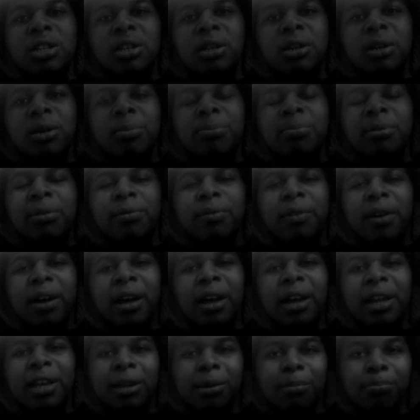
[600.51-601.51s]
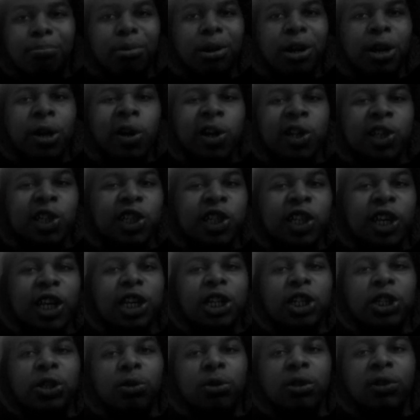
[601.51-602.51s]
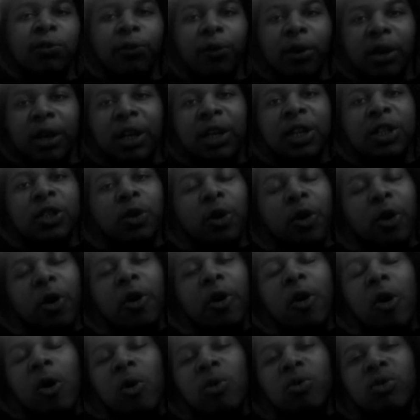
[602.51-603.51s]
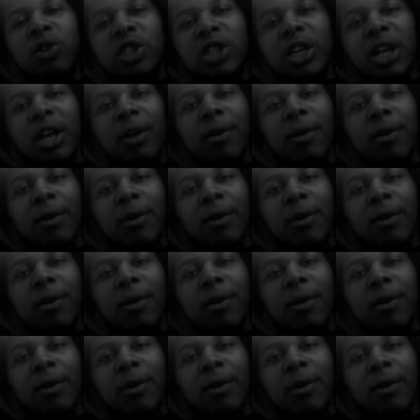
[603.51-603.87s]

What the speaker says: to provide the bare essentials for his or her own